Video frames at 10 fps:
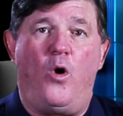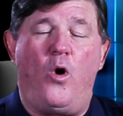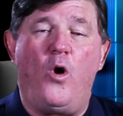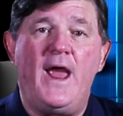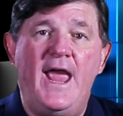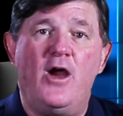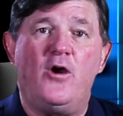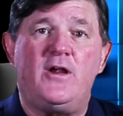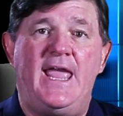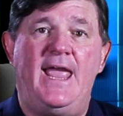our
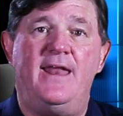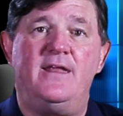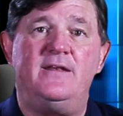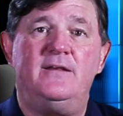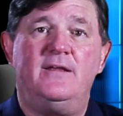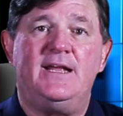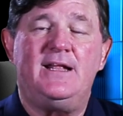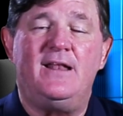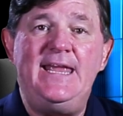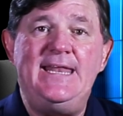air cannon
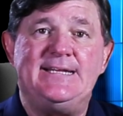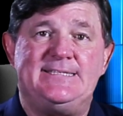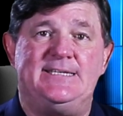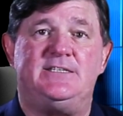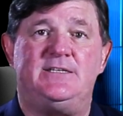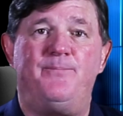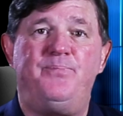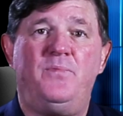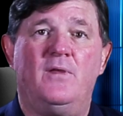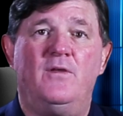cleaning system
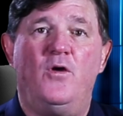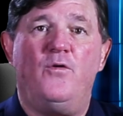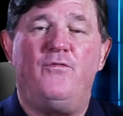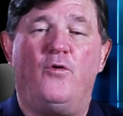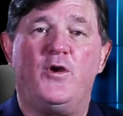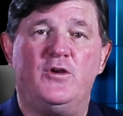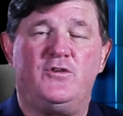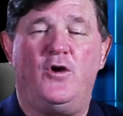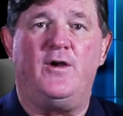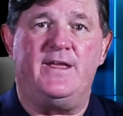for your
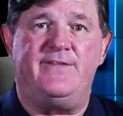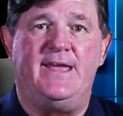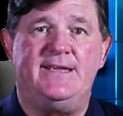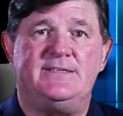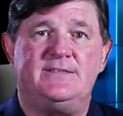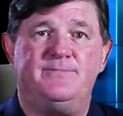turning vanes.